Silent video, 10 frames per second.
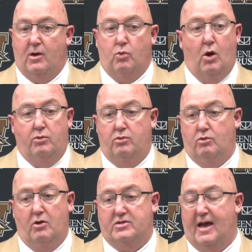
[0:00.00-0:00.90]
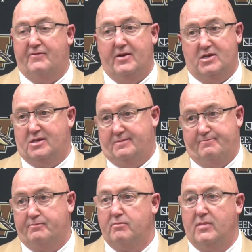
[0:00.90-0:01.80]
road toughness.
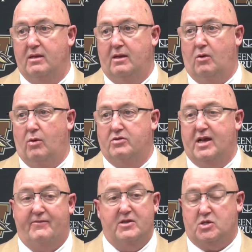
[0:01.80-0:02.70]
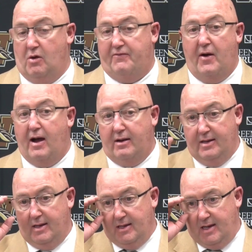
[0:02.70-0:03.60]
You know, road toughness so far,
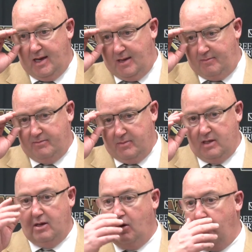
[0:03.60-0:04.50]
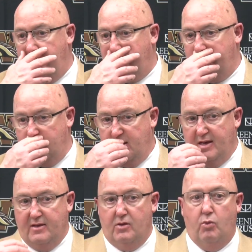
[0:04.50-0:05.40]
you know,
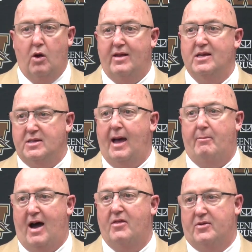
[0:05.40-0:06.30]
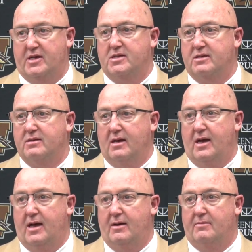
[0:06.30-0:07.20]
the road has not bothered us.
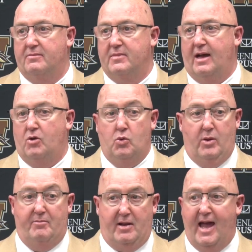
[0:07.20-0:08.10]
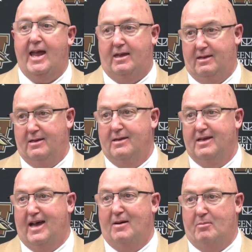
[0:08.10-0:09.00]
Now, who we play
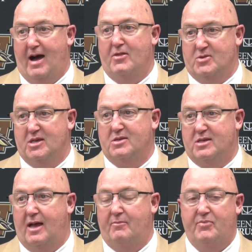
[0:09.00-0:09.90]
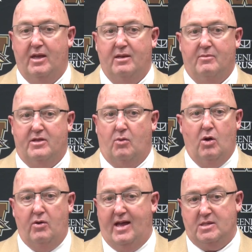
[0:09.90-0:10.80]
bothers us some, but the
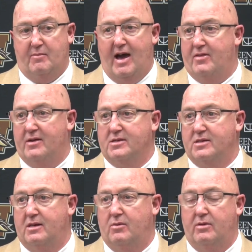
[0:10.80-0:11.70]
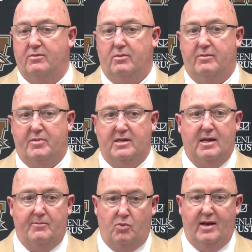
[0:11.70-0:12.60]
road hasn't bothered us. You know, we
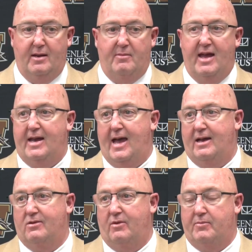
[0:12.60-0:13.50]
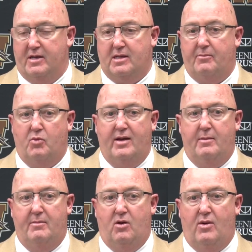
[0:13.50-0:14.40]
picked up a win at Manhattan. We picked up a
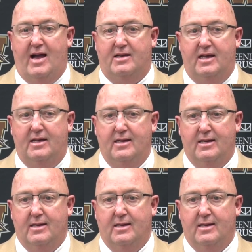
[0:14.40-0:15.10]
win at Milwaukee.